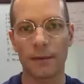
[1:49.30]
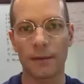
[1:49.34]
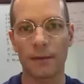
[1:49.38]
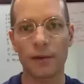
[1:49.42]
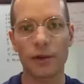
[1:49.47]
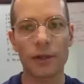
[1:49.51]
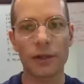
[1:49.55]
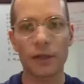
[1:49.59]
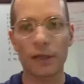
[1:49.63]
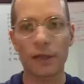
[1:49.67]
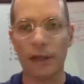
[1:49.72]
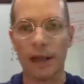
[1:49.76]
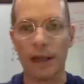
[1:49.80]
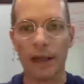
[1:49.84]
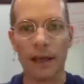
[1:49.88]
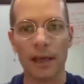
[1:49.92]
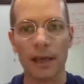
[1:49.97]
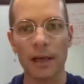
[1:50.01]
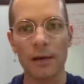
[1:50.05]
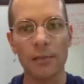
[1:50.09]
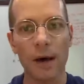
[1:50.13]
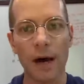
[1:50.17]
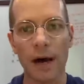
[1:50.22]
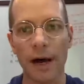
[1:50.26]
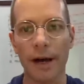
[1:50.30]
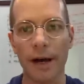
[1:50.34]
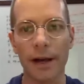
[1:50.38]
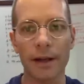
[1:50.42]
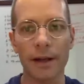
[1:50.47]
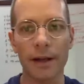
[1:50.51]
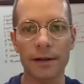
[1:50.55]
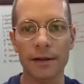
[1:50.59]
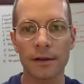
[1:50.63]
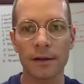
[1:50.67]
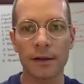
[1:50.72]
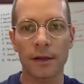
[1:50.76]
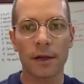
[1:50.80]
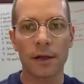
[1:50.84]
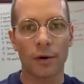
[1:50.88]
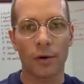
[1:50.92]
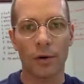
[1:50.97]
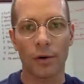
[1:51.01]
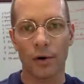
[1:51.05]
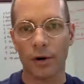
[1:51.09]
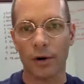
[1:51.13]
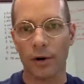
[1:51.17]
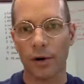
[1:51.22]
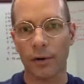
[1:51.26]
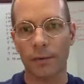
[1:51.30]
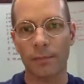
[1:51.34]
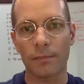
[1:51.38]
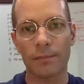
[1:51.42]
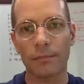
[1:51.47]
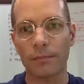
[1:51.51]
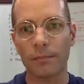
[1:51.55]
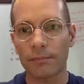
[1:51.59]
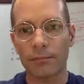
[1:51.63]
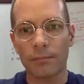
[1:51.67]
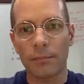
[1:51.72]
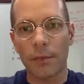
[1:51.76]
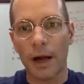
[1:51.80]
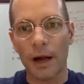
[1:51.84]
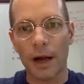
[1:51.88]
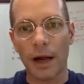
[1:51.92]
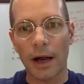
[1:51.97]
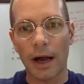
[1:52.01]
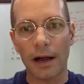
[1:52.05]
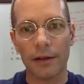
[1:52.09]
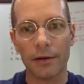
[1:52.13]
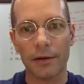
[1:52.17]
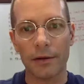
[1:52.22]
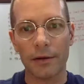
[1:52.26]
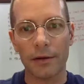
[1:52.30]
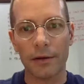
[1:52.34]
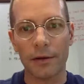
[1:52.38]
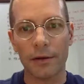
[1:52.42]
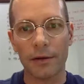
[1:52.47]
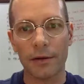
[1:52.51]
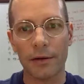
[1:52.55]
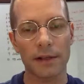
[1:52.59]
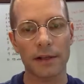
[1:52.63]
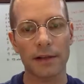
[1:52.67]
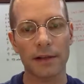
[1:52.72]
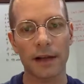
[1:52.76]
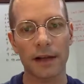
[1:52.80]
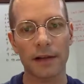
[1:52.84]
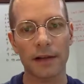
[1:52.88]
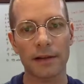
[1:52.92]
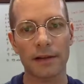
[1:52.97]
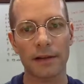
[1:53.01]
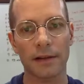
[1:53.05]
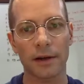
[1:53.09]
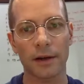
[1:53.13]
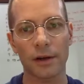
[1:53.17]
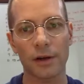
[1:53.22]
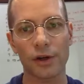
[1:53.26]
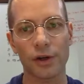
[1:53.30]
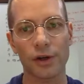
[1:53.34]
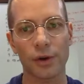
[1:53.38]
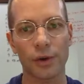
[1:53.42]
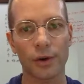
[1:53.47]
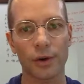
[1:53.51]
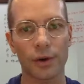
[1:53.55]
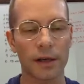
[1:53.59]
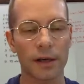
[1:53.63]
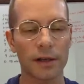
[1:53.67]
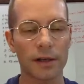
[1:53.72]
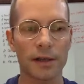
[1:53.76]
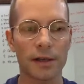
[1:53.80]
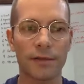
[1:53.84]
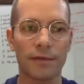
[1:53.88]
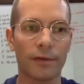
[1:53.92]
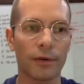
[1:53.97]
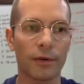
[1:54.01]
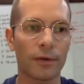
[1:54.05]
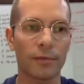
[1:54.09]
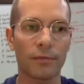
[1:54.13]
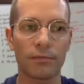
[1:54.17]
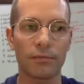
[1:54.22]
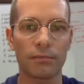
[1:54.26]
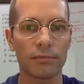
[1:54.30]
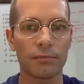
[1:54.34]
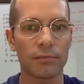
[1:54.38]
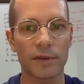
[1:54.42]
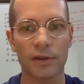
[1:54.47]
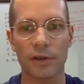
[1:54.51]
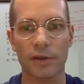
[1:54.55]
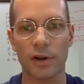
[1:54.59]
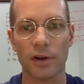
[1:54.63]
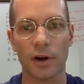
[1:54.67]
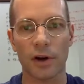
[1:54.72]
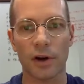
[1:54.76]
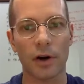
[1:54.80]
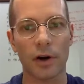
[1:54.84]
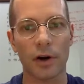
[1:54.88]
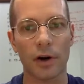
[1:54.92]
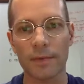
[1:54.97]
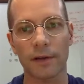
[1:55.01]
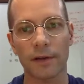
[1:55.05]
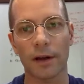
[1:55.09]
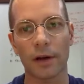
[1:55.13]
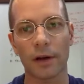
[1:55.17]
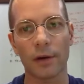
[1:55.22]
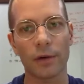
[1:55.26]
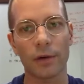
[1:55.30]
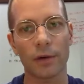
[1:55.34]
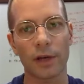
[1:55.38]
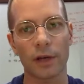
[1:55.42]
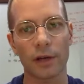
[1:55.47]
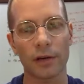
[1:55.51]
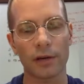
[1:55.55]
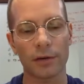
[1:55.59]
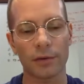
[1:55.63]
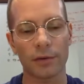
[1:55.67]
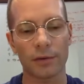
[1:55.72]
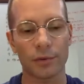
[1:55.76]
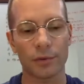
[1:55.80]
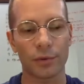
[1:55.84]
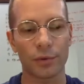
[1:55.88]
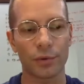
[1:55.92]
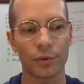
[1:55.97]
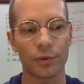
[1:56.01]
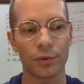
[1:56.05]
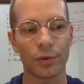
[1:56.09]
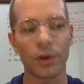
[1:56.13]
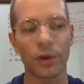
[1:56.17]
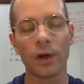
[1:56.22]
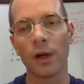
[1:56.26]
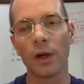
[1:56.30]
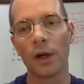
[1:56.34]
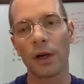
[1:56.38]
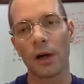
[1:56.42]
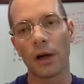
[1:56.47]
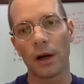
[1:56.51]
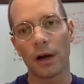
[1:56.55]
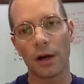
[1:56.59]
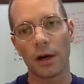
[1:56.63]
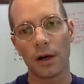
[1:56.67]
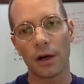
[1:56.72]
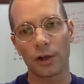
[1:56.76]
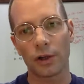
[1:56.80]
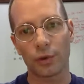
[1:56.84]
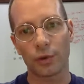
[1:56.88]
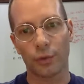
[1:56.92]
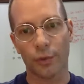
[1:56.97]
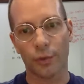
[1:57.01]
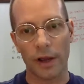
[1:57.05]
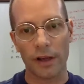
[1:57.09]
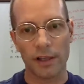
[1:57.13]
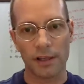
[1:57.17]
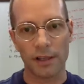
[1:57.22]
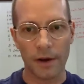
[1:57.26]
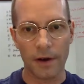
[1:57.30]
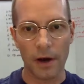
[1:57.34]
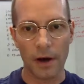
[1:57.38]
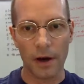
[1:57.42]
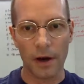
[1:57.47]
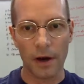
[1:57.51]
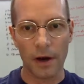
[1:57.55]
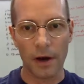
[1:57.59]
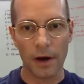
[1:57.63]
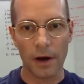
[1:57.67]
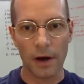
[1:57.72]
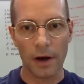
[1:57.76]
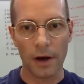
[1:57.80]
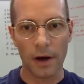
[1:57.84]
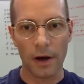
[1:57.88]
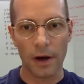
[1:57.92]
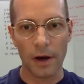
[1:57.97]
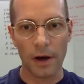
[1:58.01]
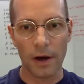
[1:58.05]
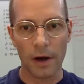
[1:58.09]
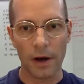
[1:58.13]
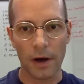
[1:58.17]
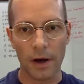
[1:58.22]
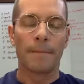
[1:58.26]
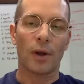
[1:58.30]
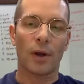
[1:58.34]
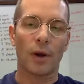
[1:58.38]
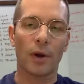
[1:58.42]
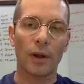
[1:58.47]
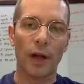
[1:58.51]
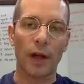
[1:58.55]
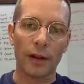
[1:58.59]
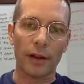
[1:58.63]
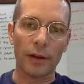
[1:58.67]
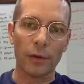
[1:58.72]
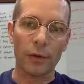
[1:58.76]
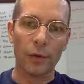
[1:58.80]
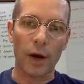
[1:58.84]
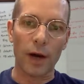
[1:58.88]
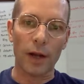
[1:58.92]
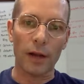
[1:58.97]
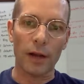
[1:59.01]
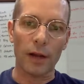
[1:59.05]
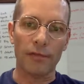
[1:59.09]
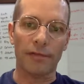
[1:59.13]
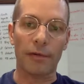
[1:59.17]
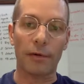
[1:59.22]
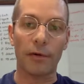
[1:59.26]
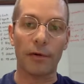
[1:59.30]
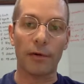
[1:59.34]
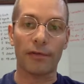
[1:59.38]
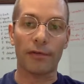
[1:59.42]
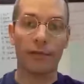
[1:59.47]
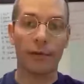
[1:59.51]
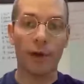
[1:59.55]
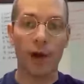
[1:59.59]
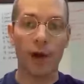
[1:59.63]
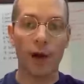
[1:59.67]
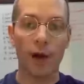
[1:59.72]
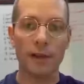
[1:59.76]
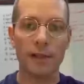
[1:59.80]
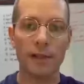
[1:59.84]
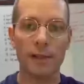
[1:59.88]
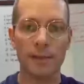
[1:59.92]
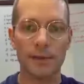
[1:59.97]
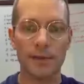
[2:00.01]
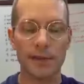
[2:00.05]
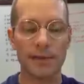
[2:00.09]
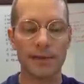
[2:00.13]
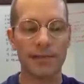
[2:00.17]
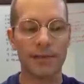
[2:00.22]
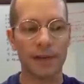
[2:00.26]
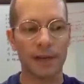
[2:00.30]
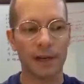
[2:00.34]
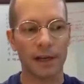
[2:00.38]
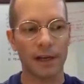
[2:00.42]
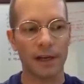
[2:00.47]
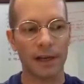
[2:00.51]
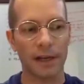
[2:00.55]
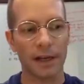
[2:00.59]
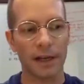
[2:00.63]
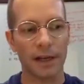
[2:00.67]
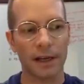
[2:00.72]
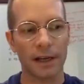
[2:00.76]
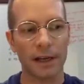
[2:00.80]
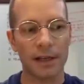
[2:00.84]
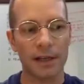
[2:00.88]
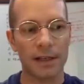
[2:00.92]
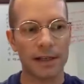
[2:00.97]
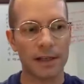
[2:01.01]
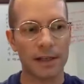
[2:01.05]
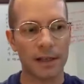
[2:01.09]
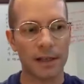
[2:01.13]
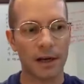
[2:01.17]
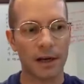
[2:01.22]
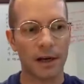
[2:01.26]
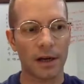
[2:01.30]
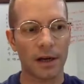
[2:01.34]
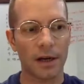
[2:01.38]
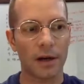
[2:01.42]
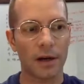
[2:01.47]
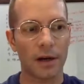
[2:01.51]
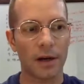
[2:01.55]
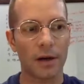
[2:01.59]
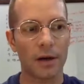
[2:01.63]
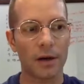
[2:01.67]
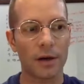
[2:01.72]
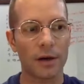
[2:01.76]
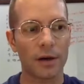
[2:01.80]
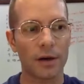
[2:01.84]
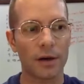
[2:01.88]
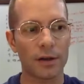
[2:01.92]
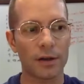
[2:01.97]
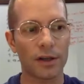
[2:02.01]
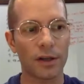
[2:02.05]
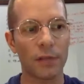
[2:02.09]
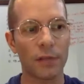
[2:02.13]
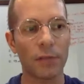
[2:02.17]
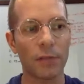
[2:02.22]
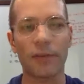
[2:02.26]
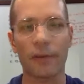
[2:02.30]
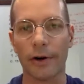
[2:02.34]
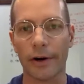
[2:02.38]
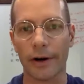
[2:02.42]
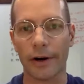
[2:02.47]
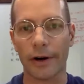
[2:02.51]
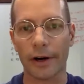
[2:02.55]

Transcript: just like InnMind or others that showcase different startups that are looking to raise funds. Another one for us specifically is some of our